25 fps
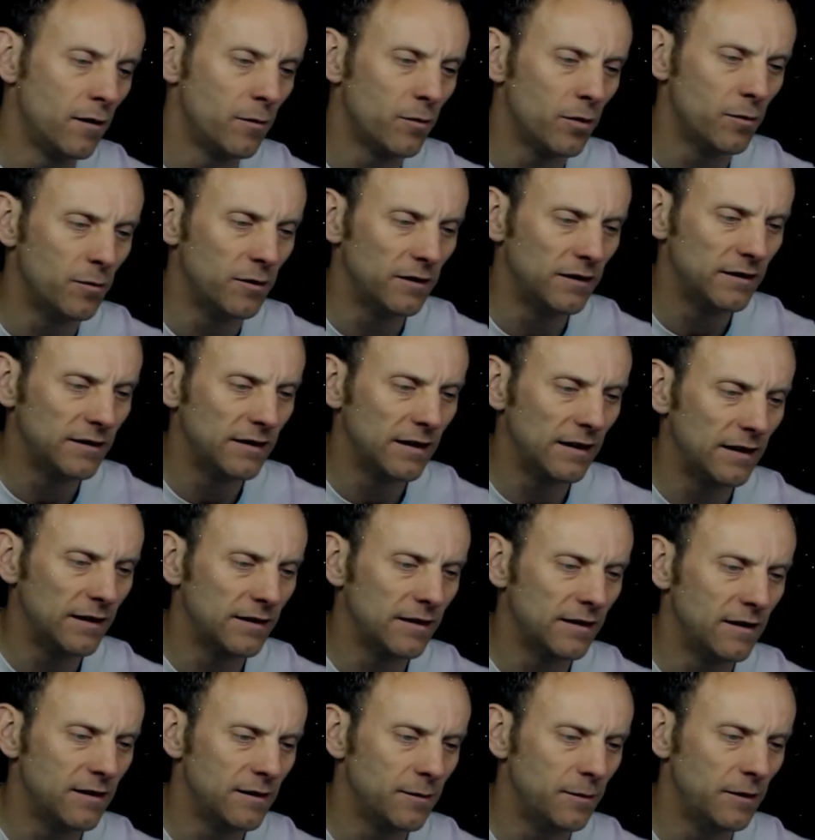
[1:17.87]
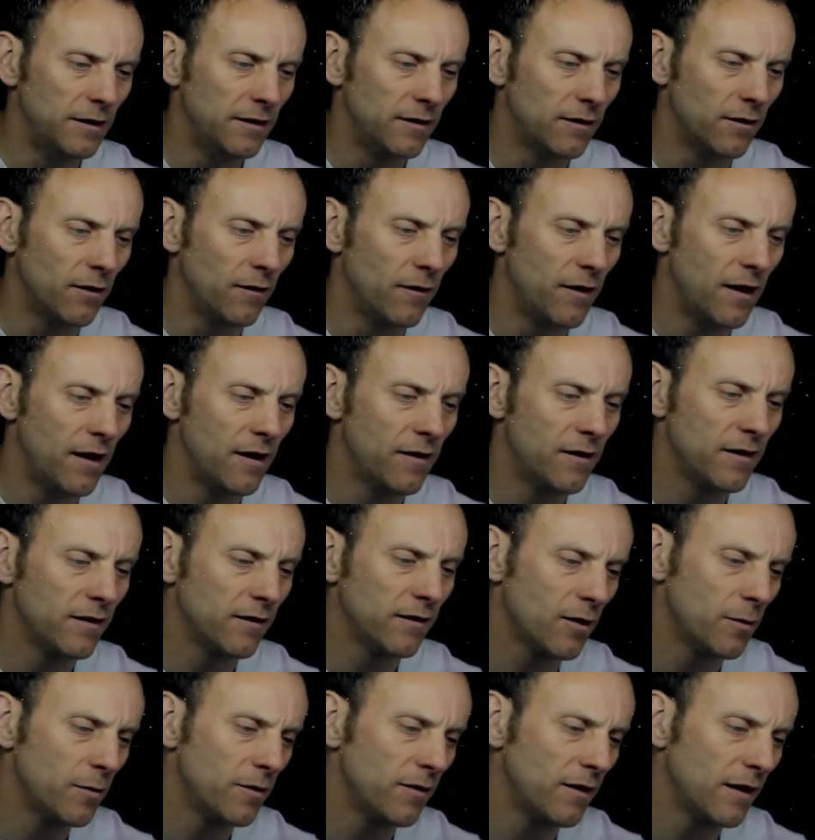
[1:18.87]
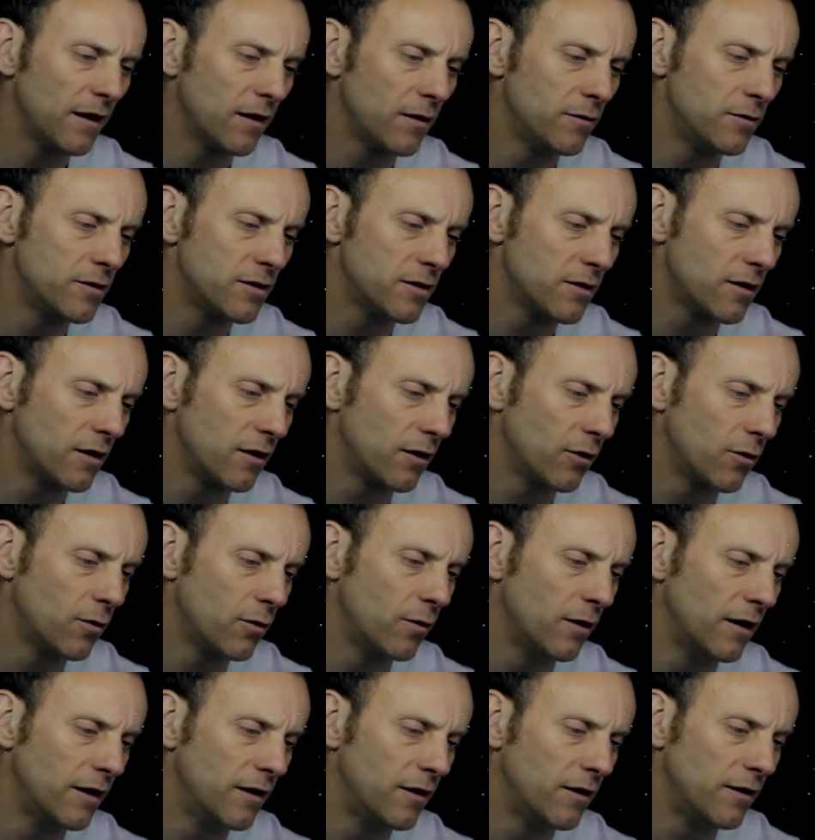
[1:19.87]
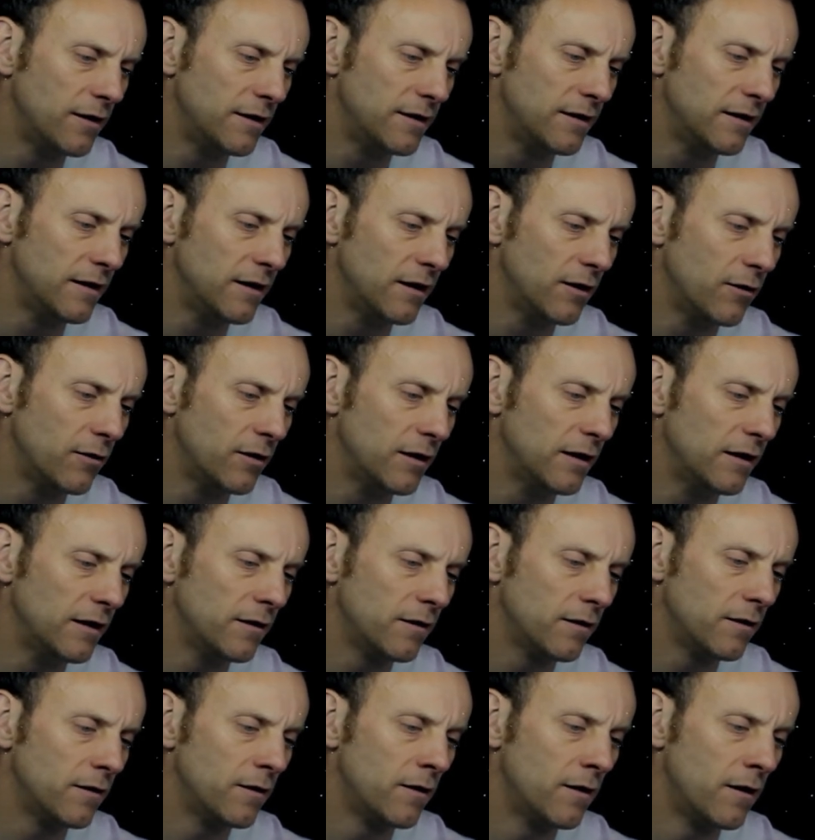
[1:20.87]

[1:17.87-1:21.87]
put my 6 centimetres on there. This time I think I'm just going to call it 90 degrees.